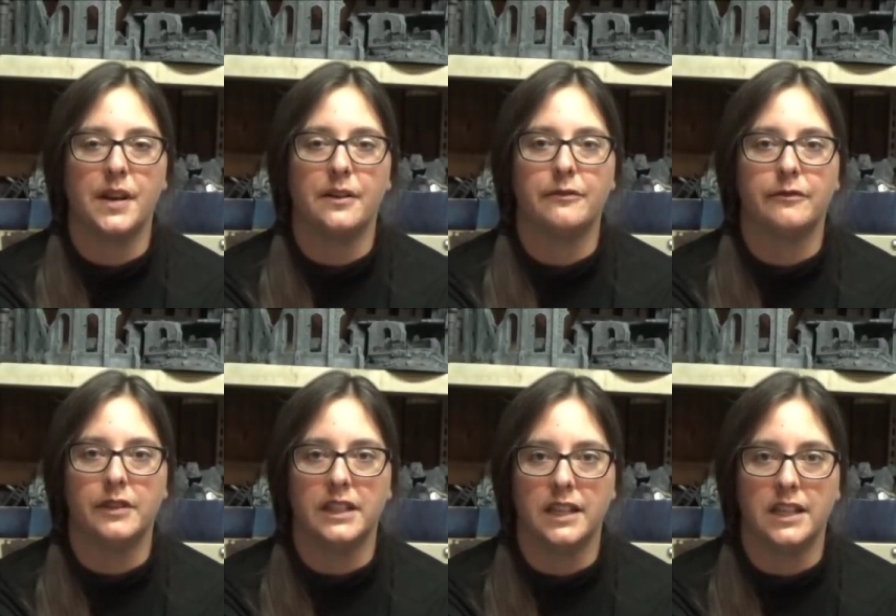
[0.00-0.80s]
of
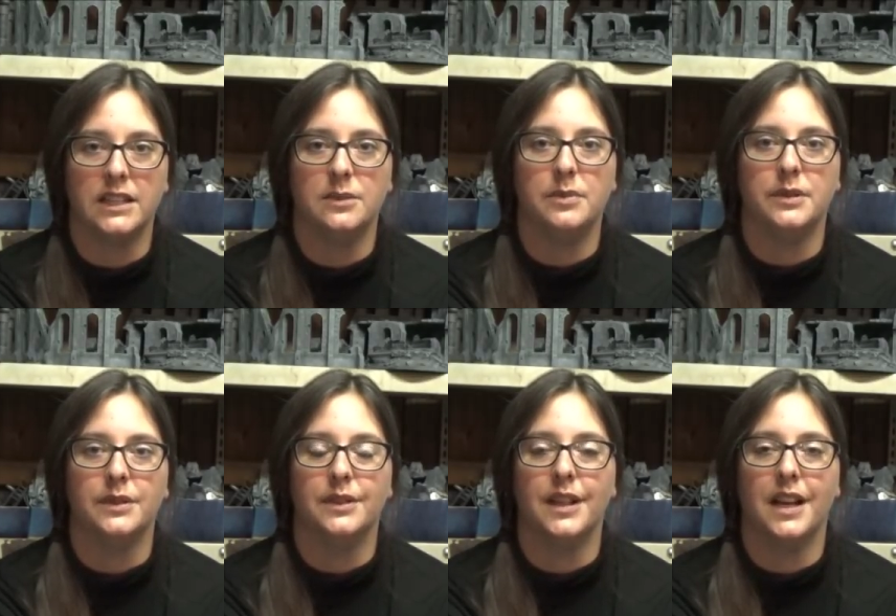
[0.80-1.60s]

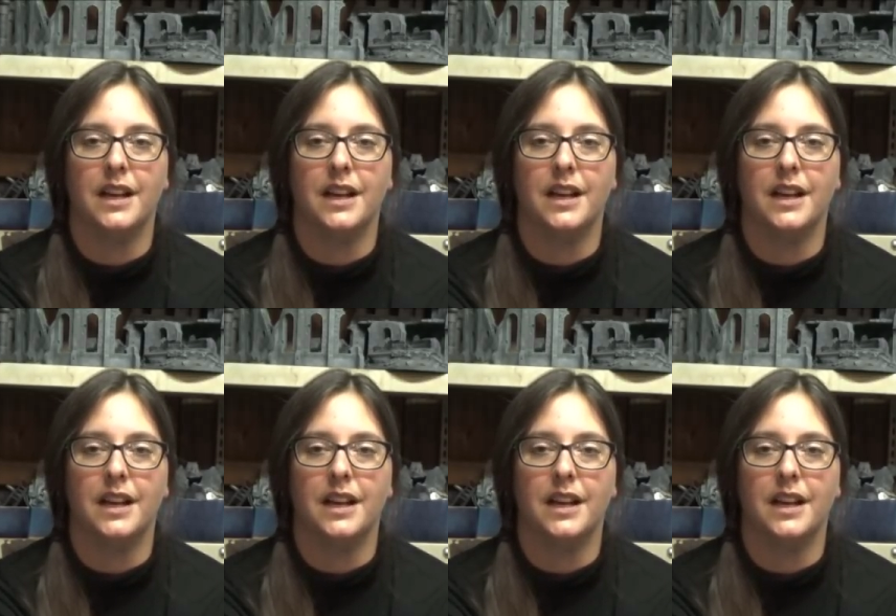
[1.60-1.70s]
reliable